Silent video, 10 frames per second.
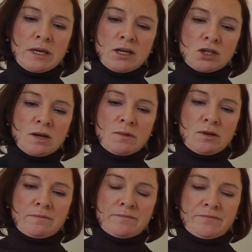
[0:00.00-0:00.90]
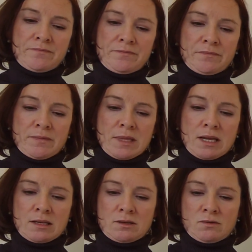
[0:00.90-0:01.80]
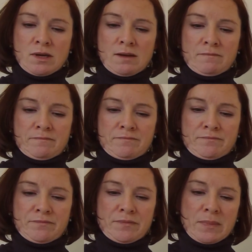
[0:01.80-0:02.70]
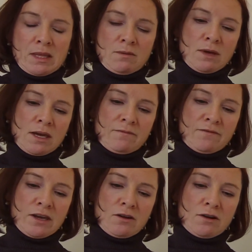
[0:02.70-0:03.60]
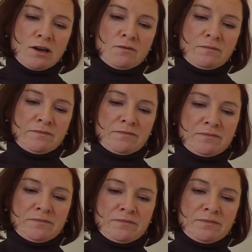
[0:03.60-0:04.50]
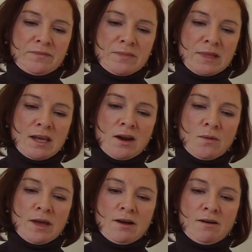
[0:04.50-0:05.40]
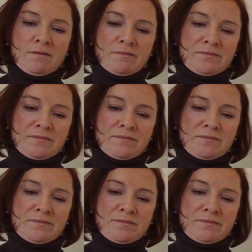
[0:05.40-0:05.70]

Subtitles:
bit of trouble. That's okay. We can figure it out. There we are.